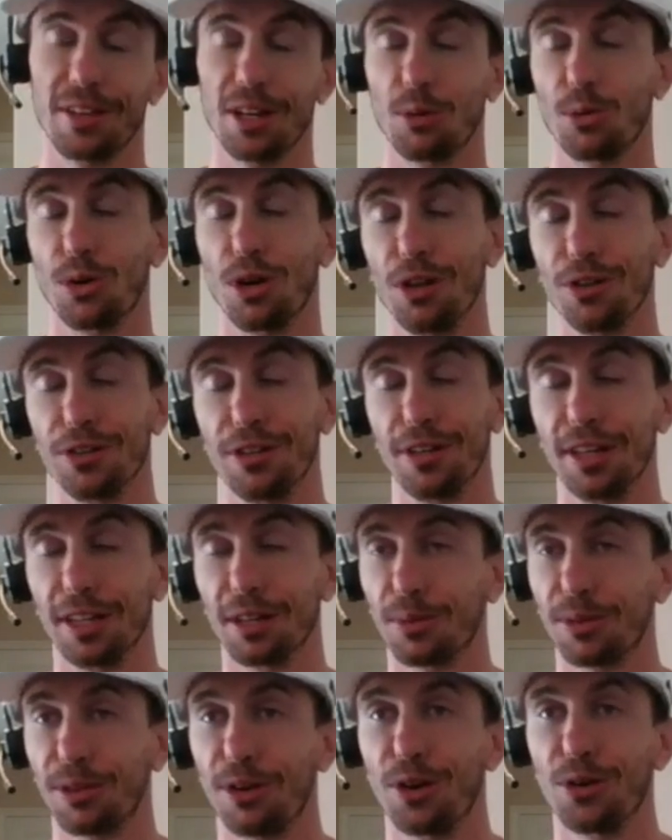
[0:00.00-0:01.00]
We're all dealing
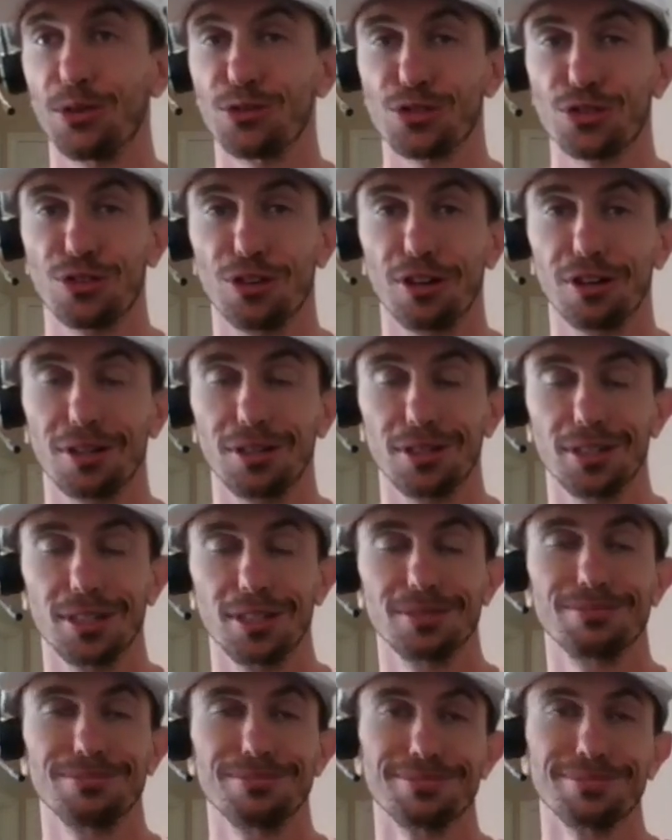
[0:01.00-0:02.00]
with our own struggle,
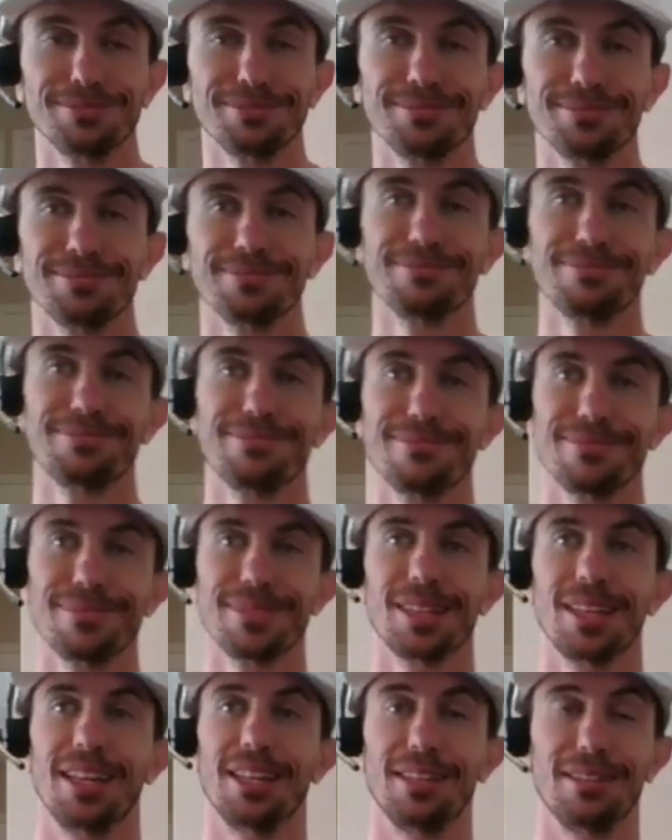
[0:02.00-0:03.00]
and
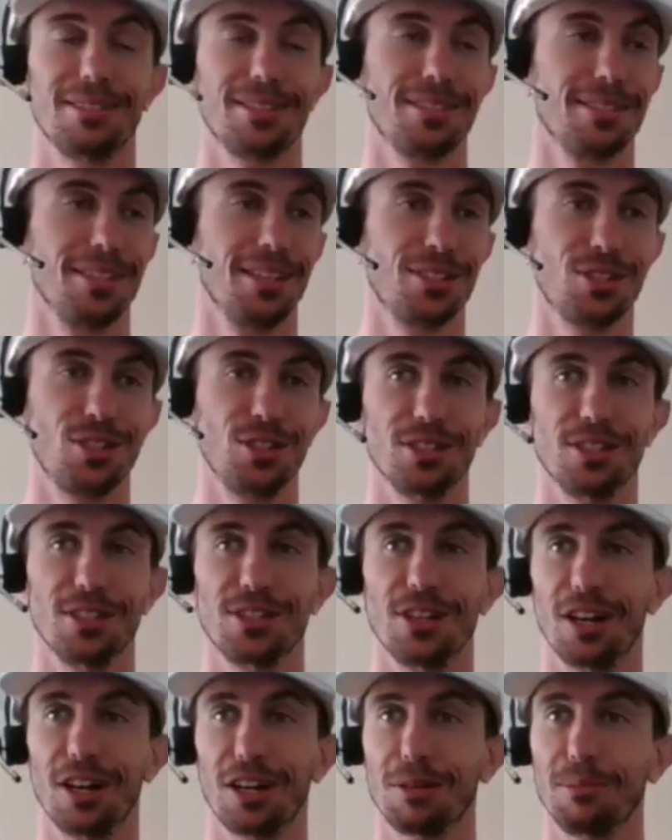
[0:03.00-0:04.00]
it's it's good to
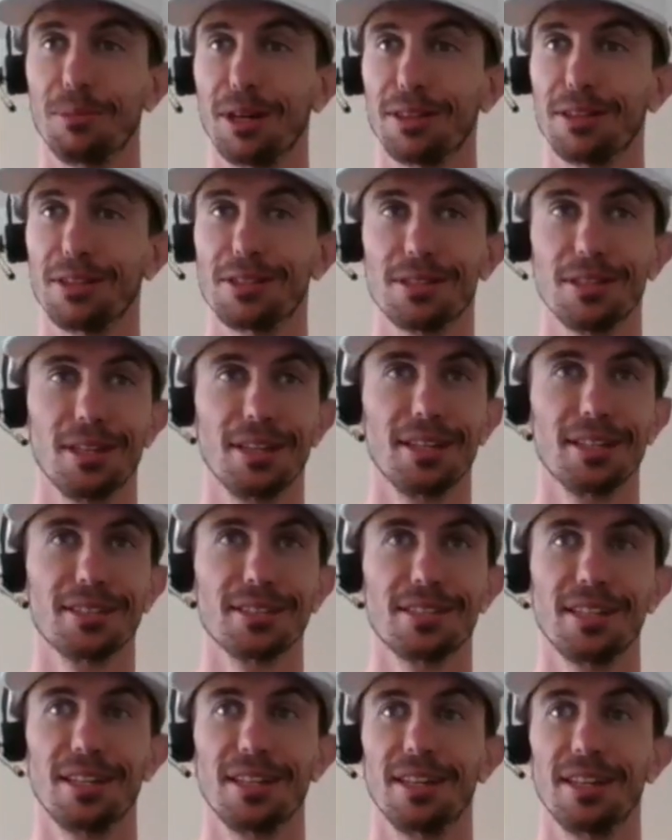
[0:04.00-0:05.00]
talk about these
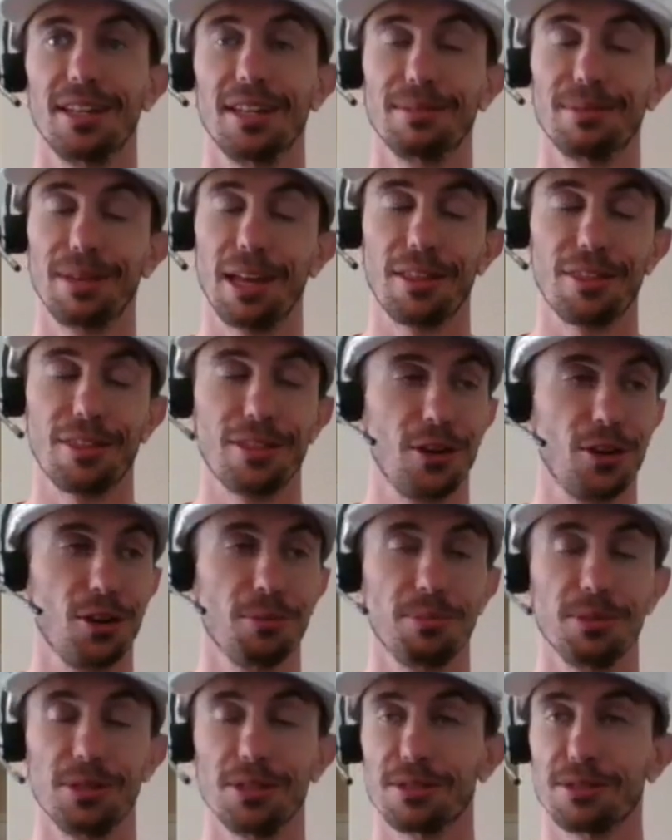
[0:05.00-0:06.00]
things, and um, yeah,
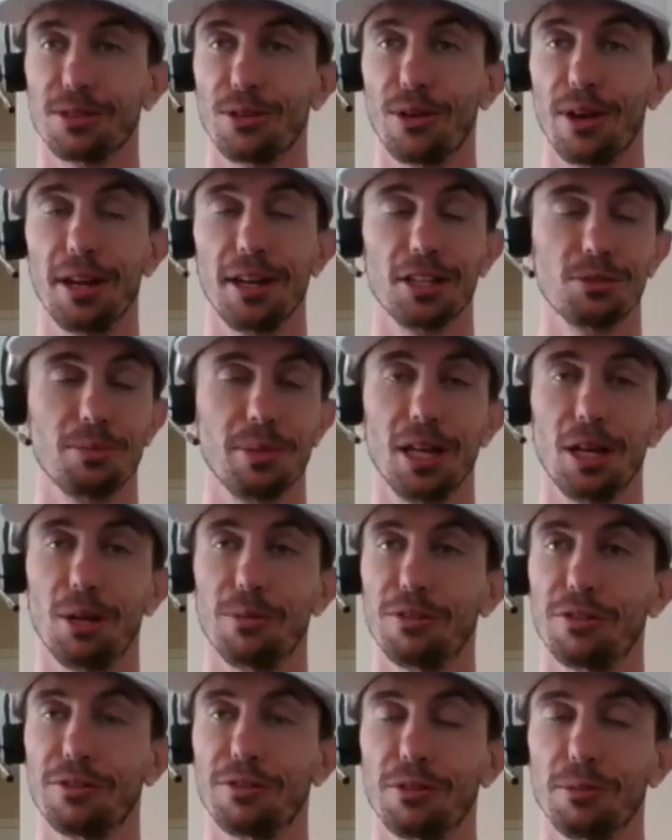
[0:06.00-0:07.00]
therapy is great. It's been
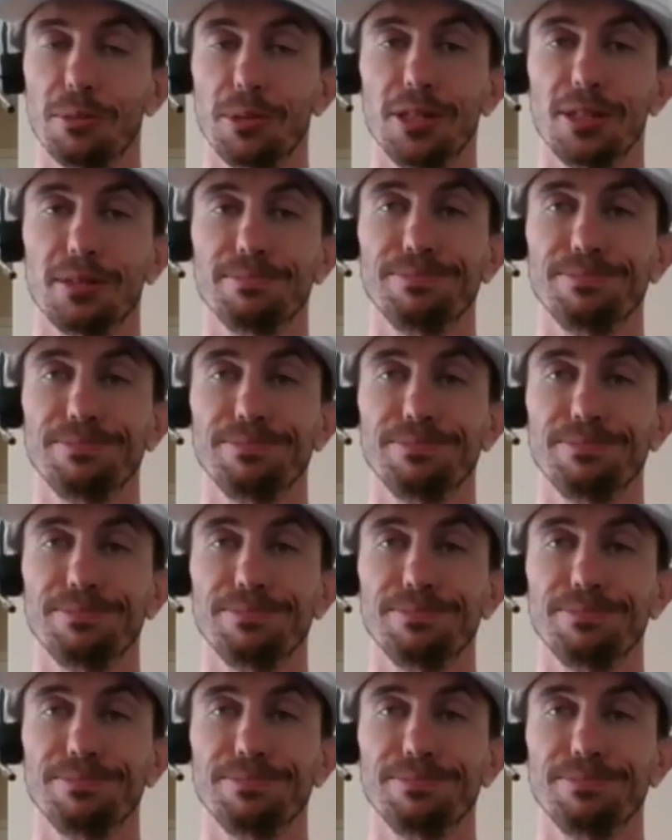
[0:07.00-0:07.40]
helpful for me.